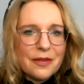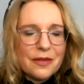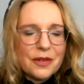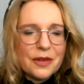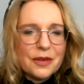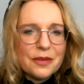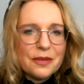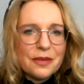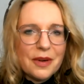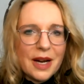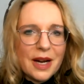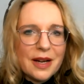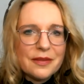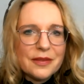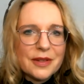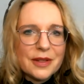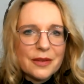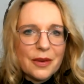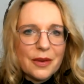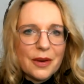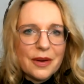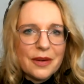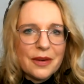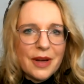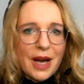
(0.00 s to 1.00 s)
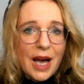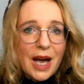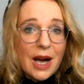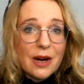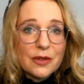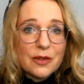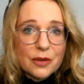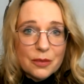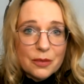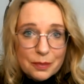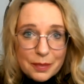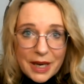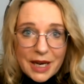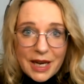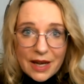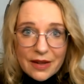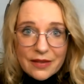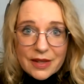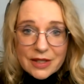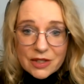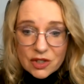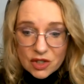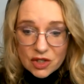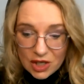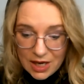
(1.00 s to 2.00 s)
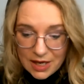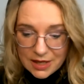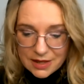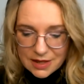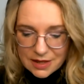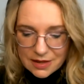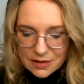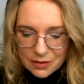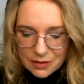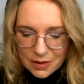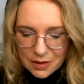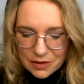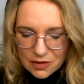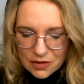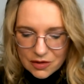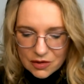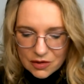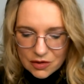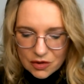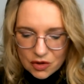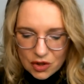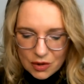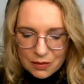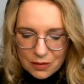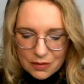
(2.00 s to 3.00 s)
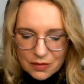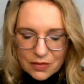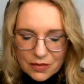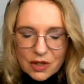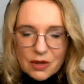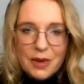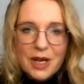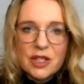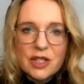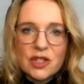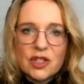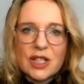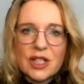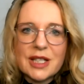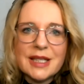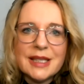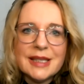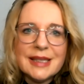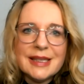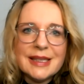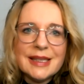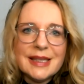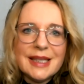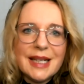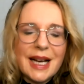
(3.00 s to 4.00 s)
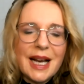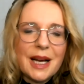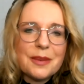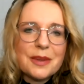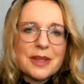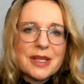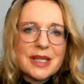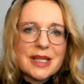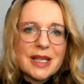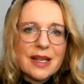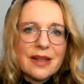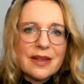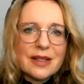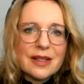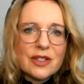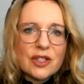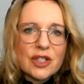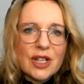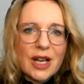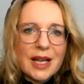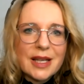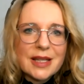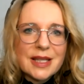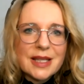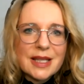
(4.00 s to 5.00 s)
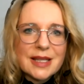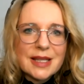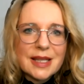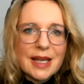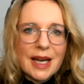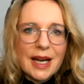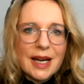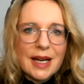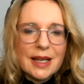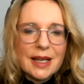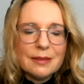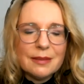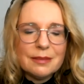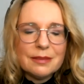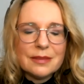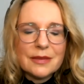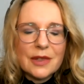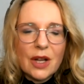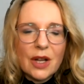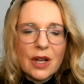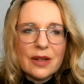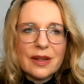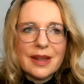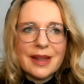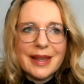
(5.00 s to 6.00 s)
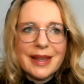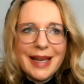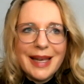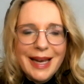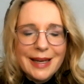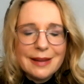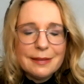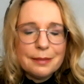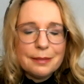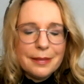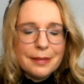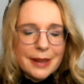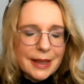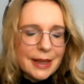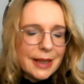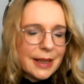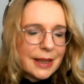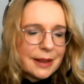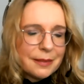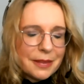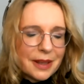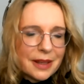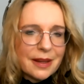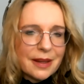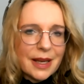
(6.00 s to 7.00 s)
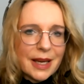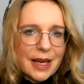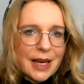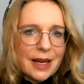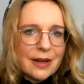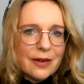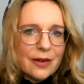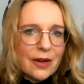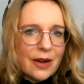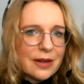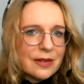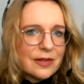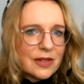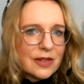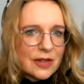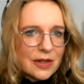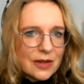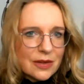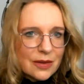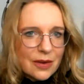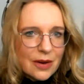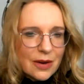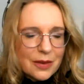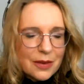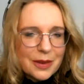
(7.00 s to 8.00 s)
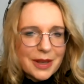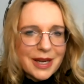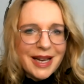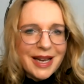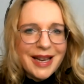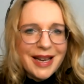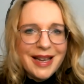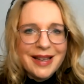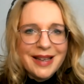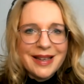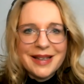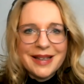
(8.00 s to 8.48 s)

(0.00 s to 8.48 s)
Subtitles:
revival, or how big are the chances? What's Jim's question? I would say the chances are not that big, but they are not zero.